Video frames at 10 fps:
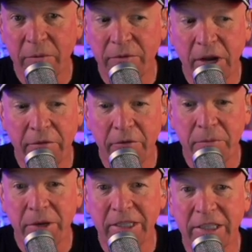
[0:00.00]
We've got free
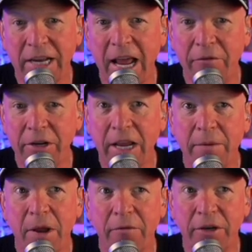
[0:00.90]
picks in every
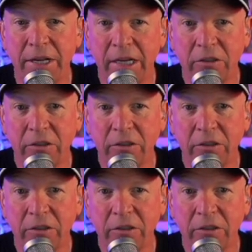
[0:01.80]
game every day,